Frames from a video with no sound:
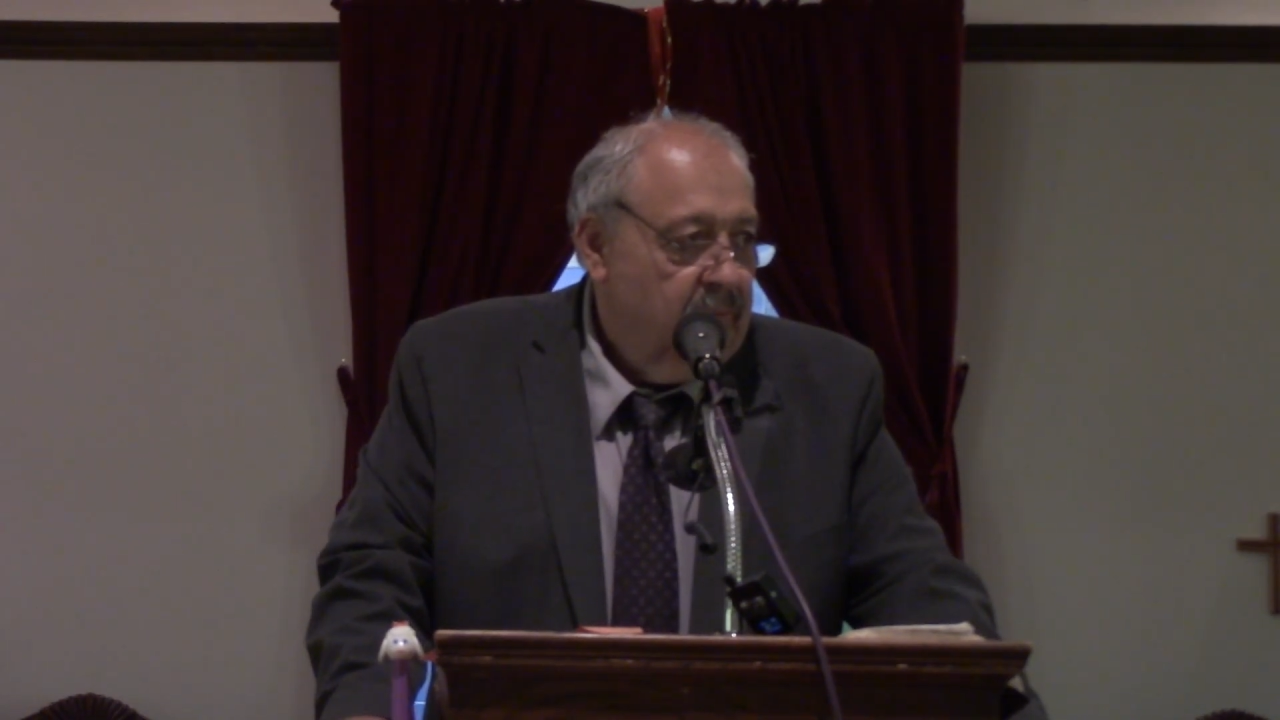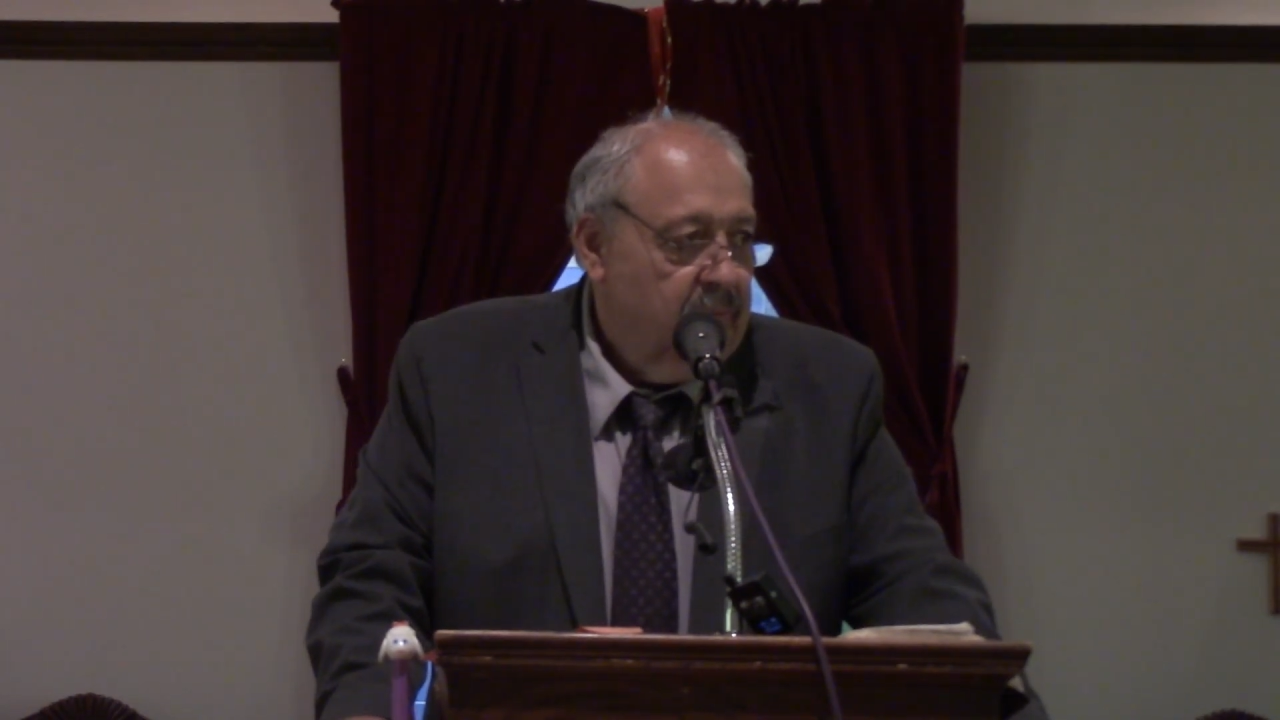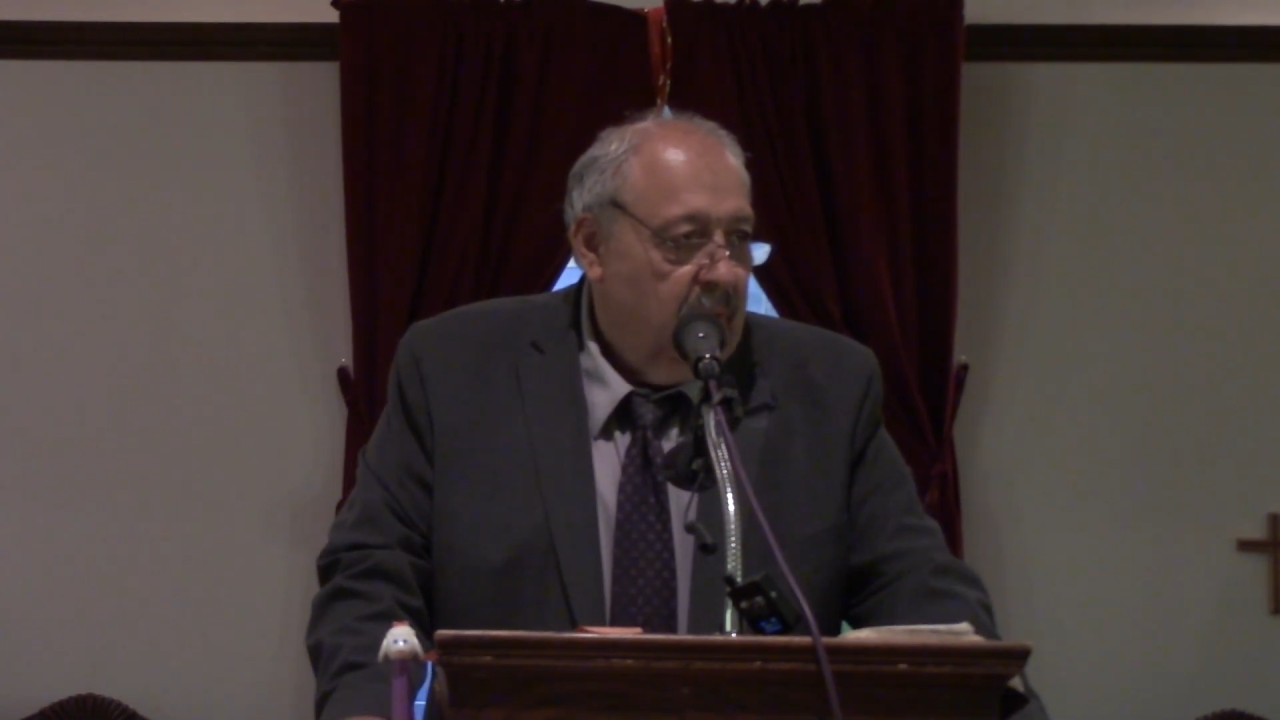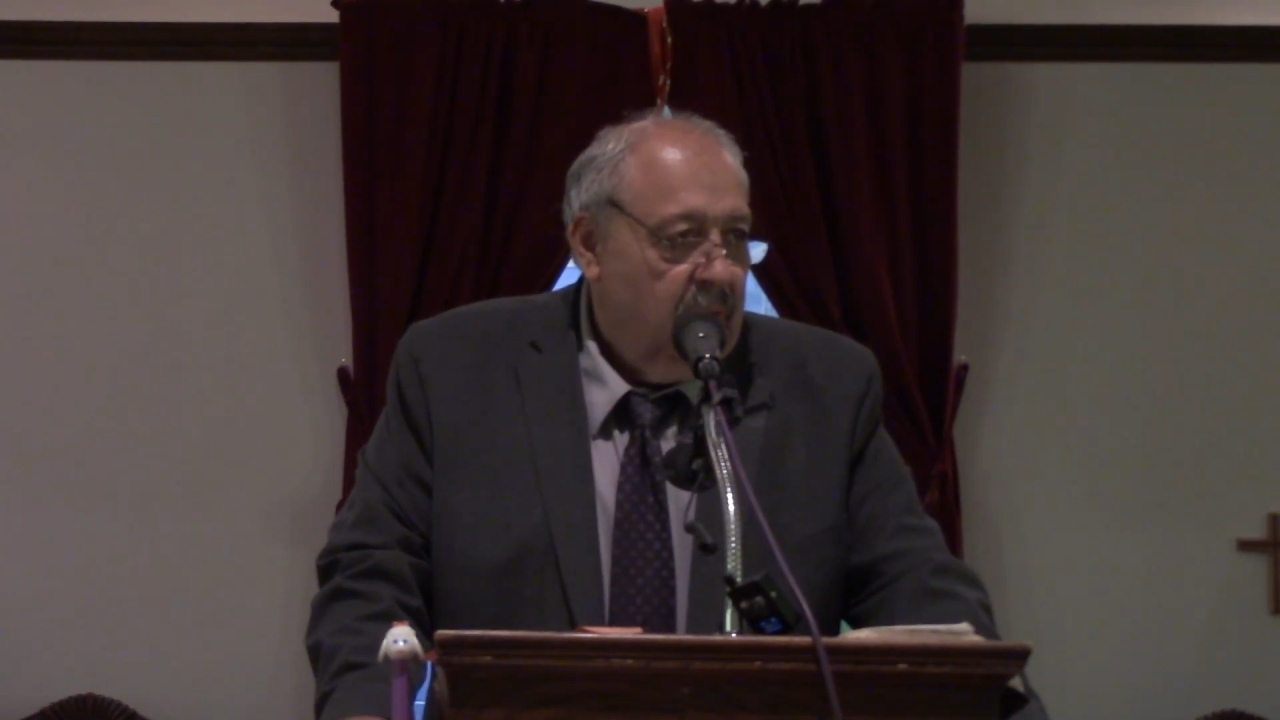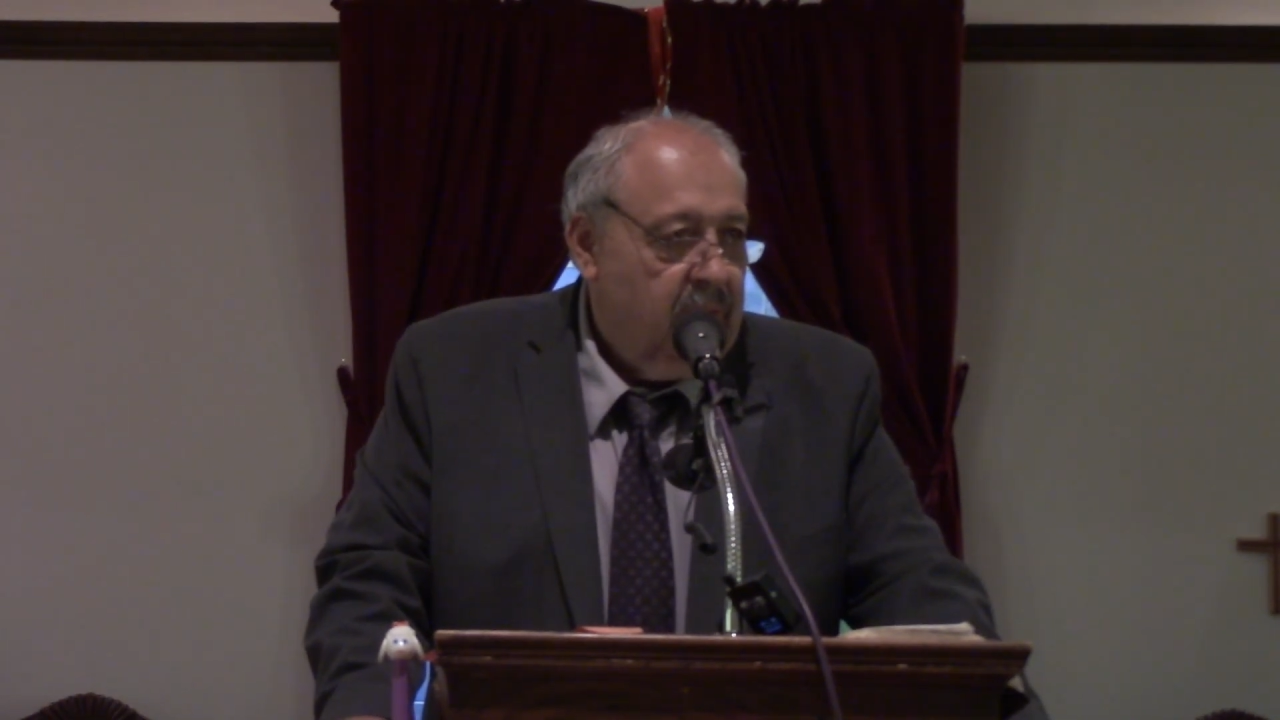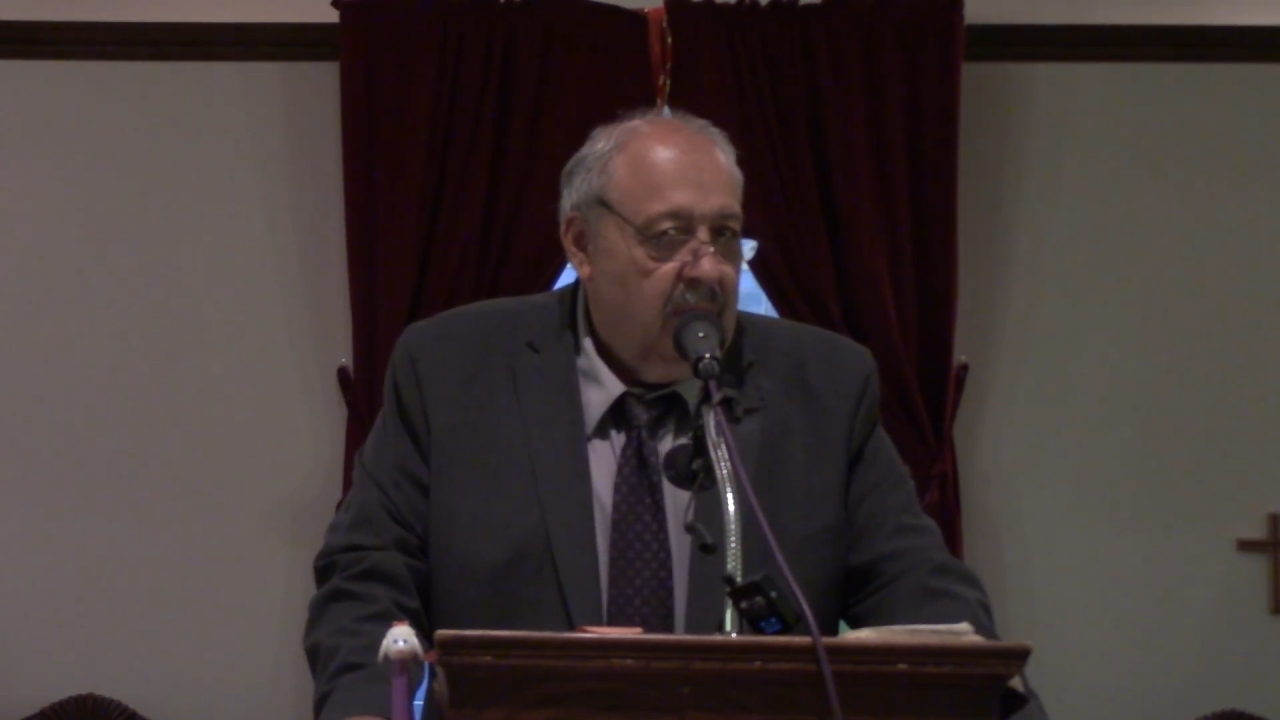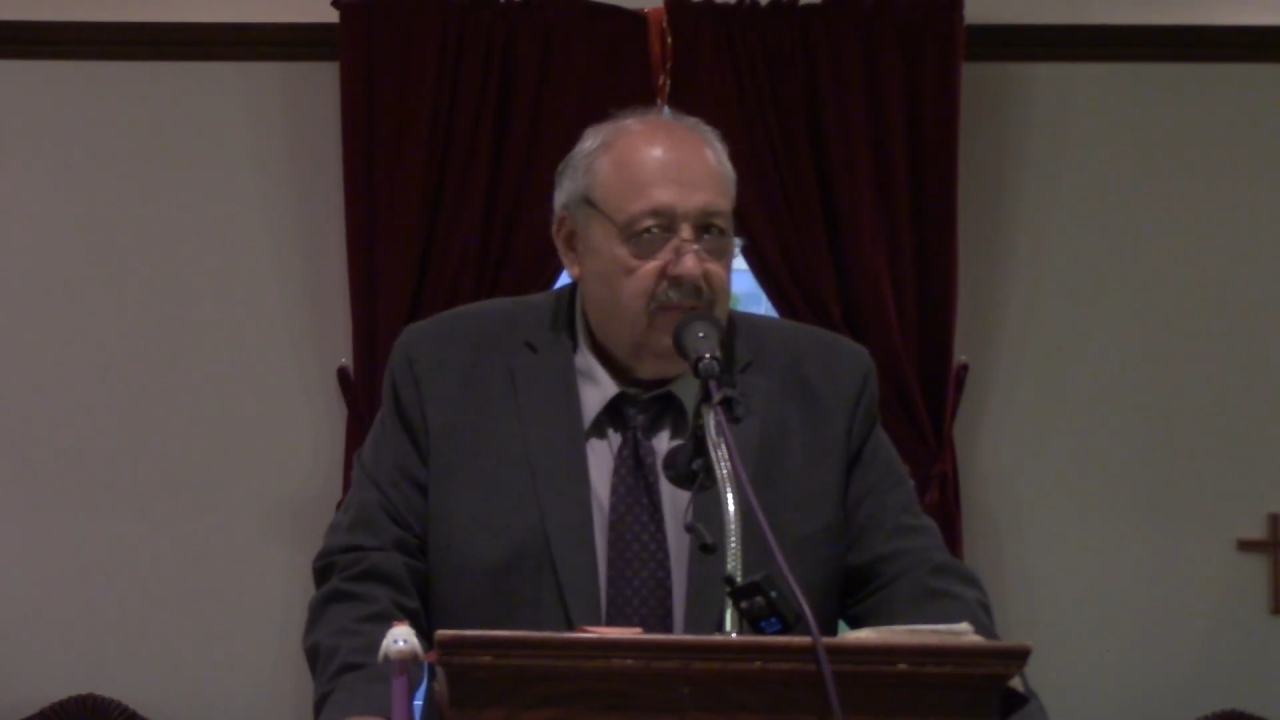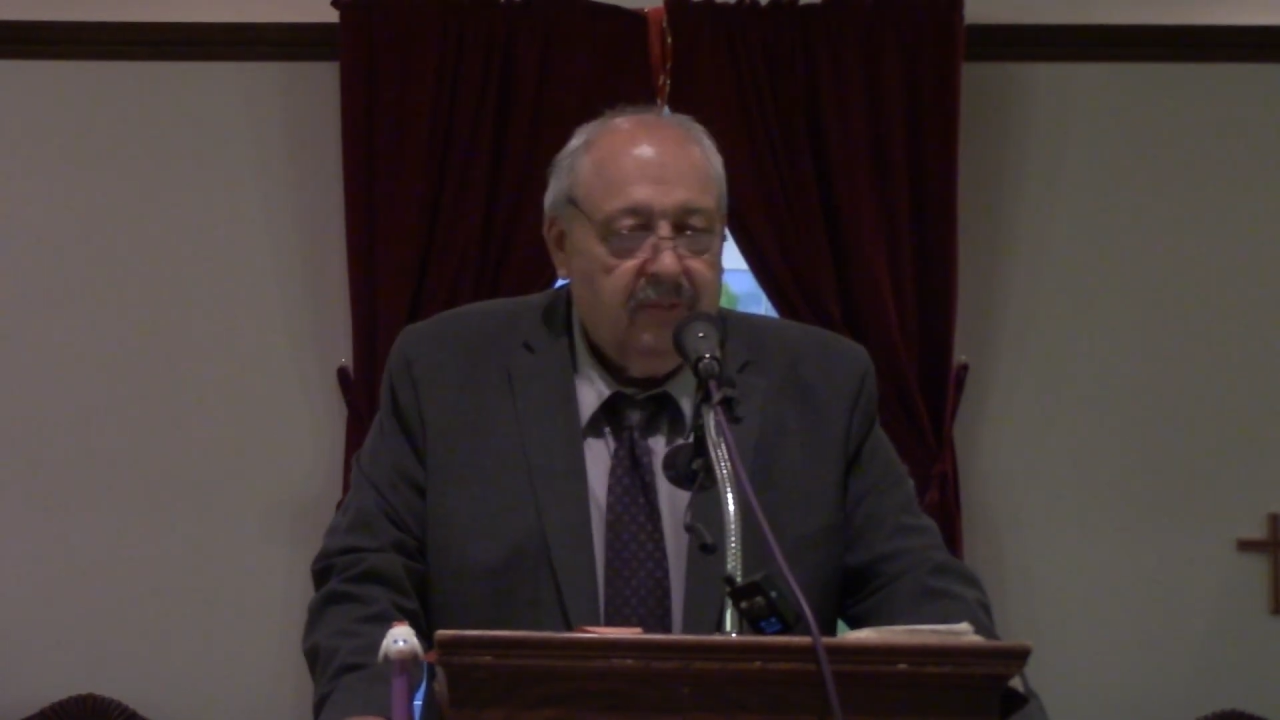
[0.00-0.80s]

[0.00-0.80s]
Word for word: Paul tells